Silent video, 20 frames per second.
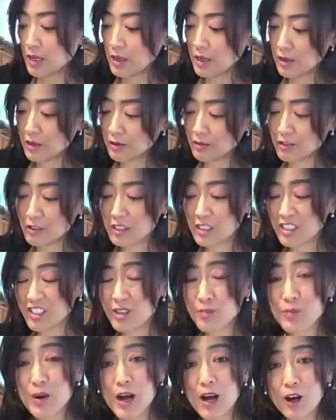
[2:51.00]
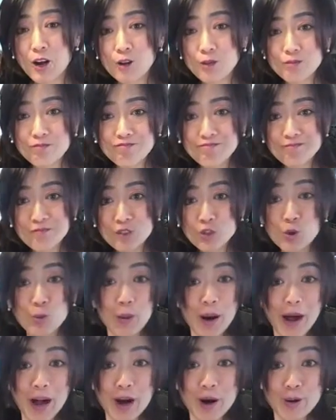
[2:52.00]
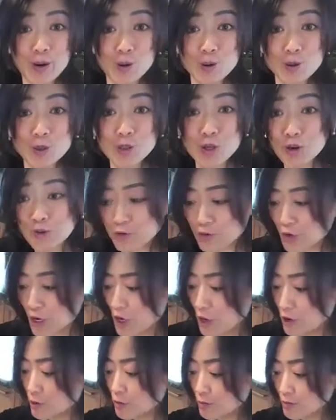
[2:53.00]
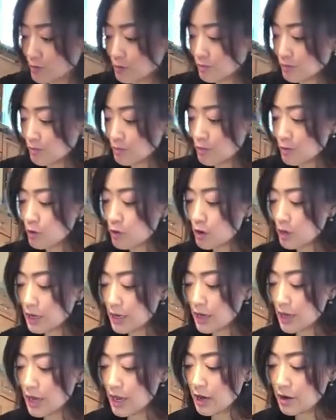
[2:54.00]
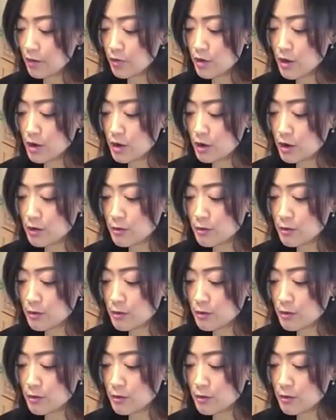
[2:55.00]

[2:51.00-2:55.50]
And this is about 2 pounds of ground pork I have here.